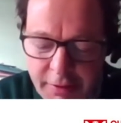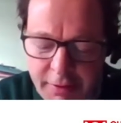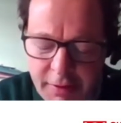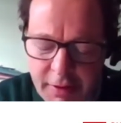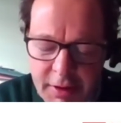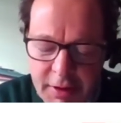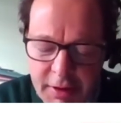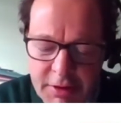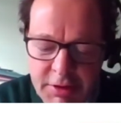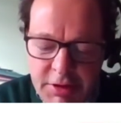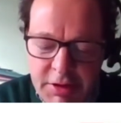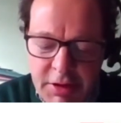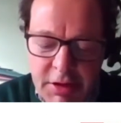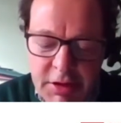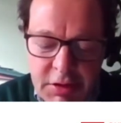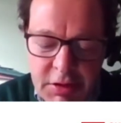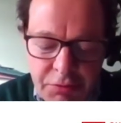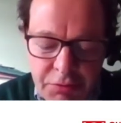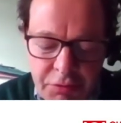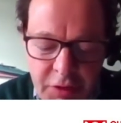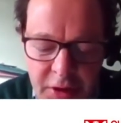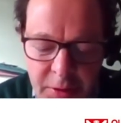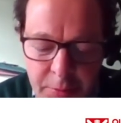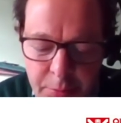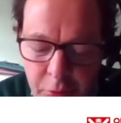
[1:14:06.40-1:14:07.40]
I think is
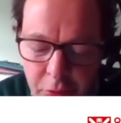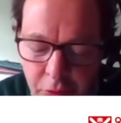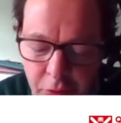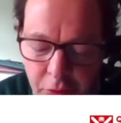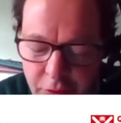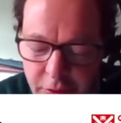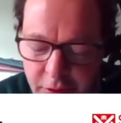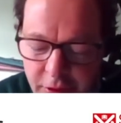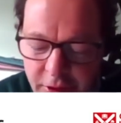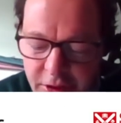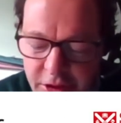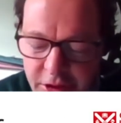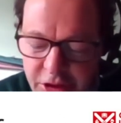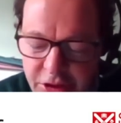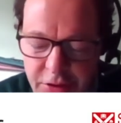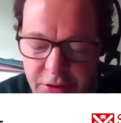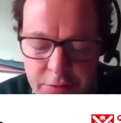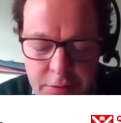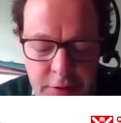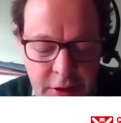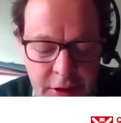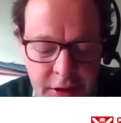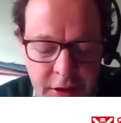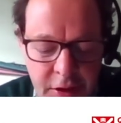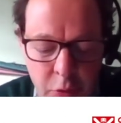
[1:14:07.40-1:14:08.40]
a really important
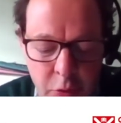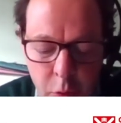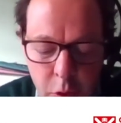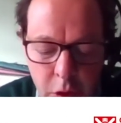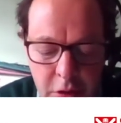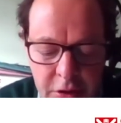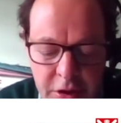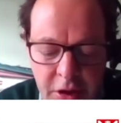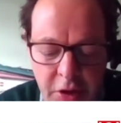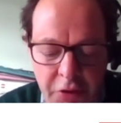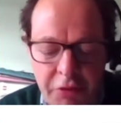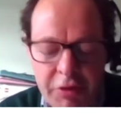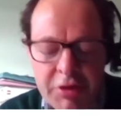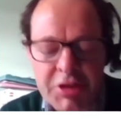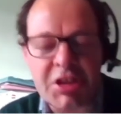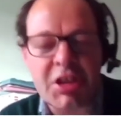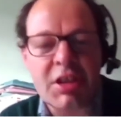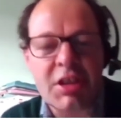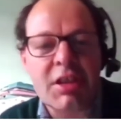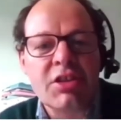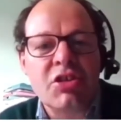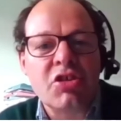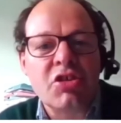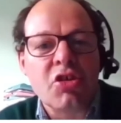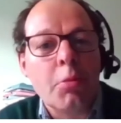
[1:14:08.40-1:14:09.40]
issue. And in a world
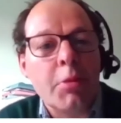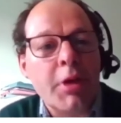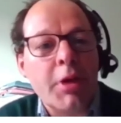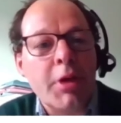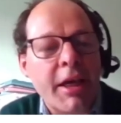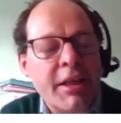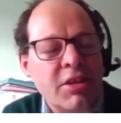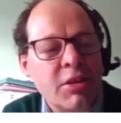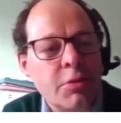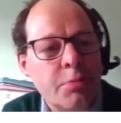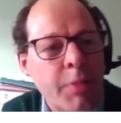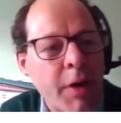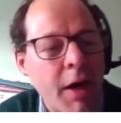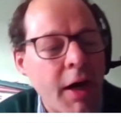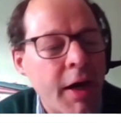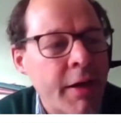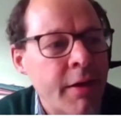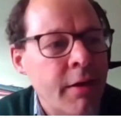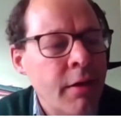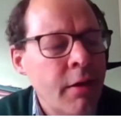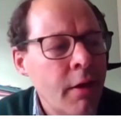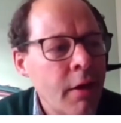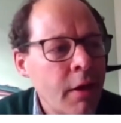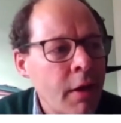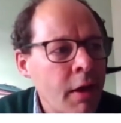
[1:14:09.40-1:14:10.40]
increasingly dominated
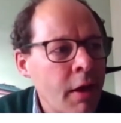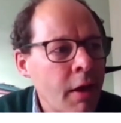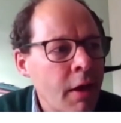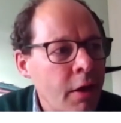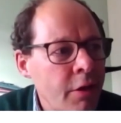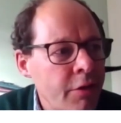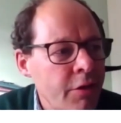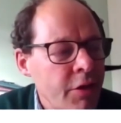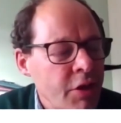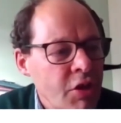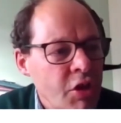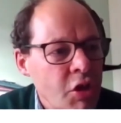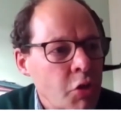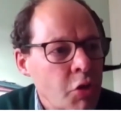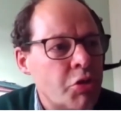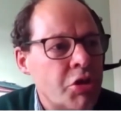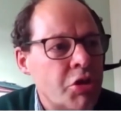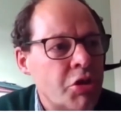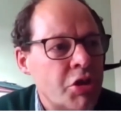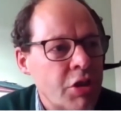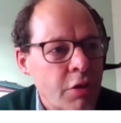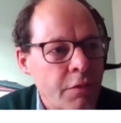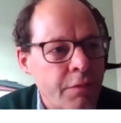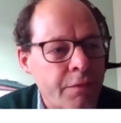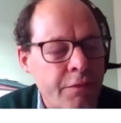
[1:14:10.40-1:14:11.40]
by the
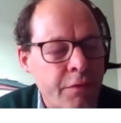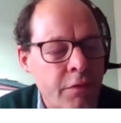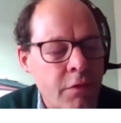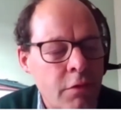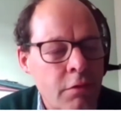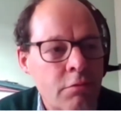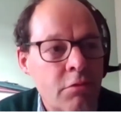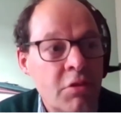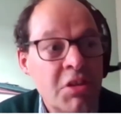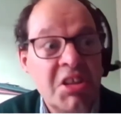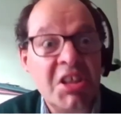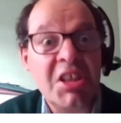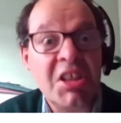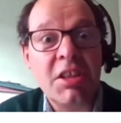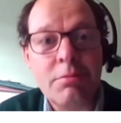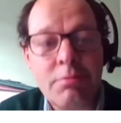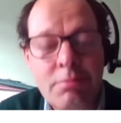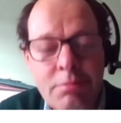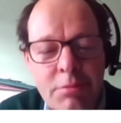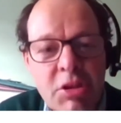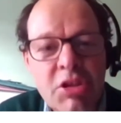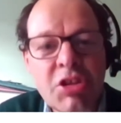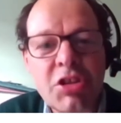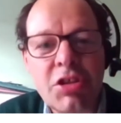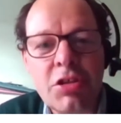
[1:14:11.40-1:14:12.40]
use of,
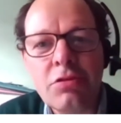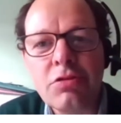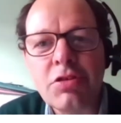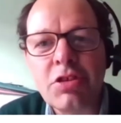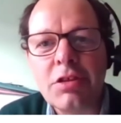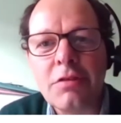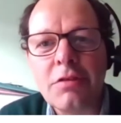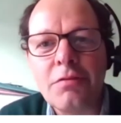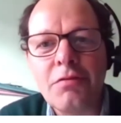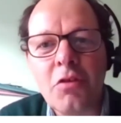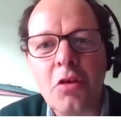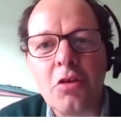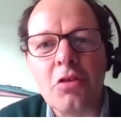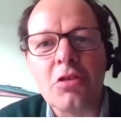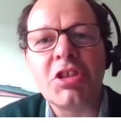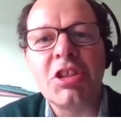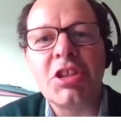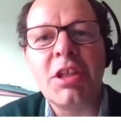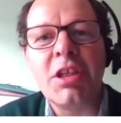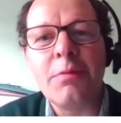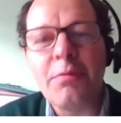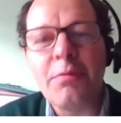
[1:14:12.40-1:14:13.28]
indeed, misuse of knowledge